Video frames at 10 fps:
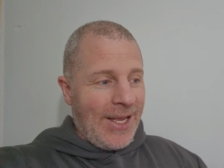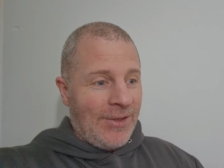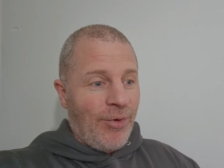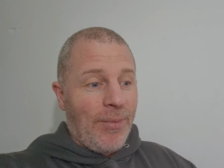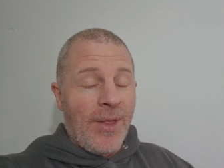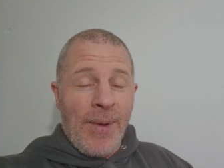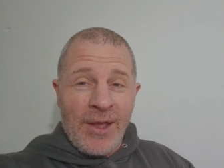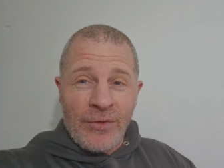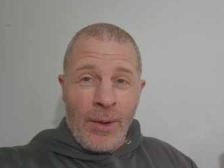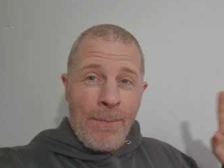is probably the
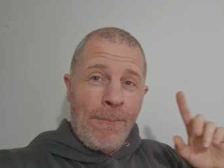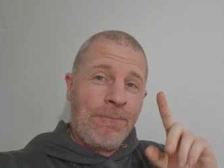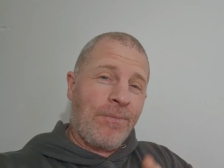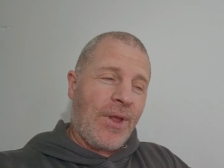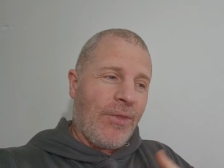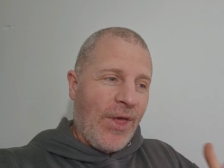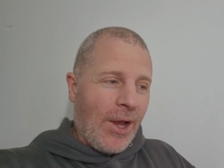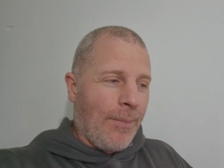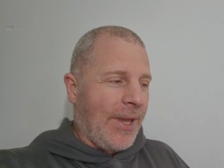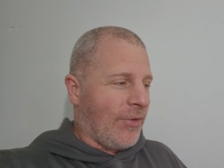best
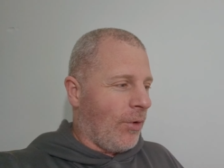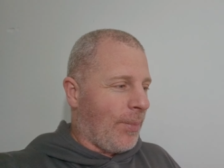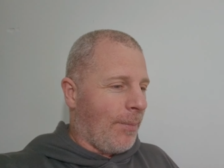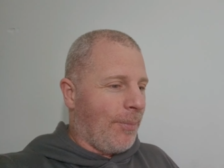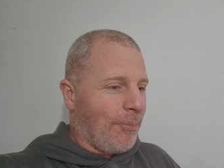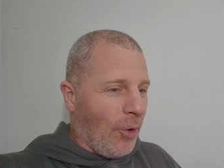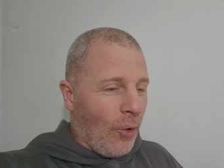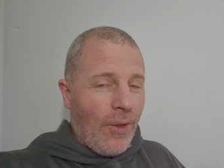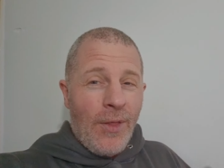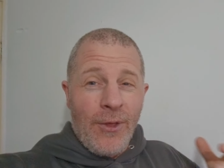thing I picked up,
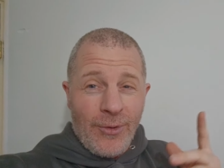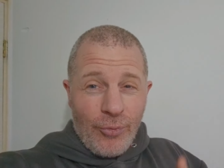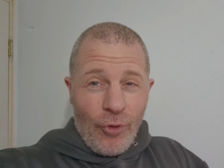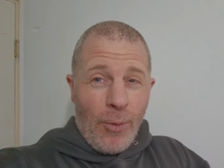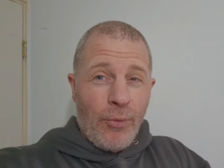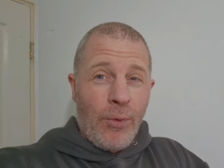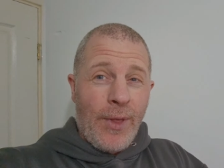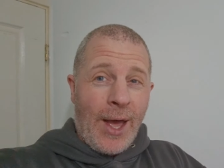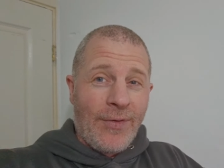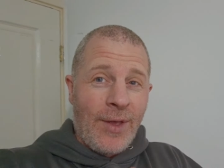but there's a problem
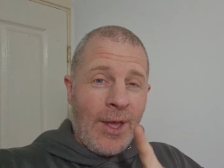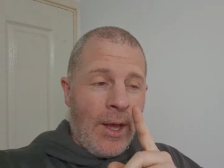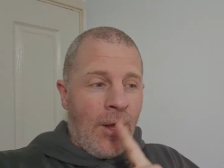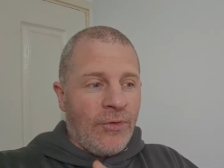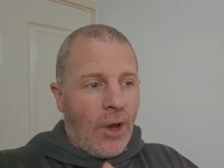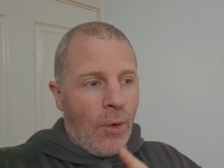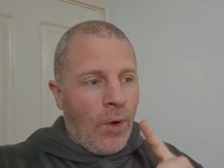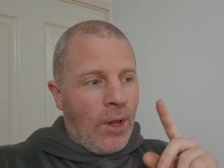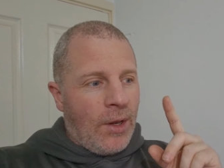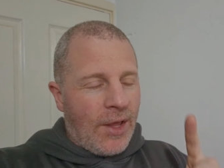with that.
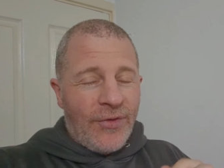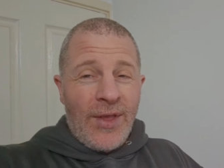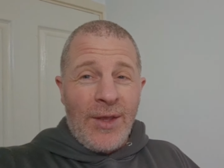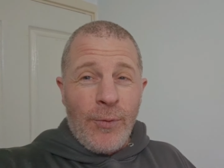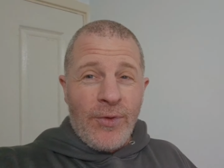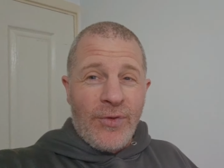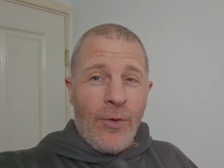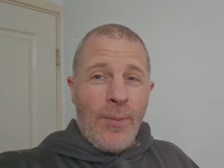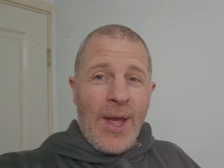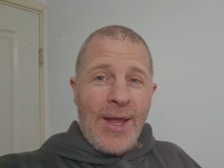So let's see if we
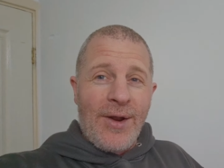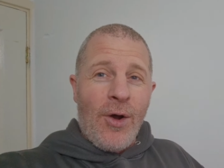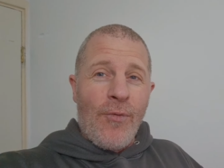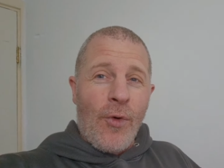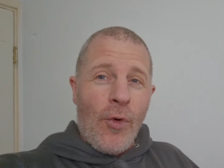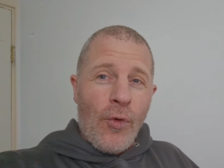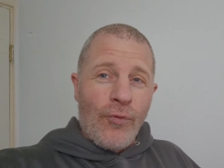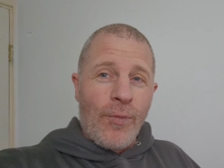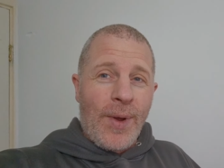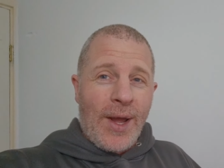still made over a
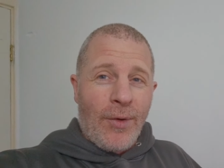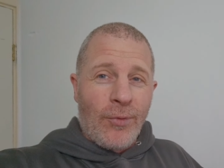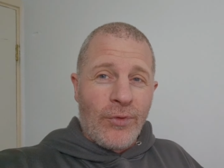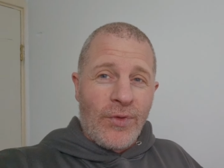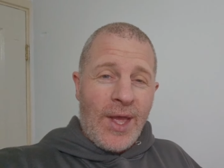£100 a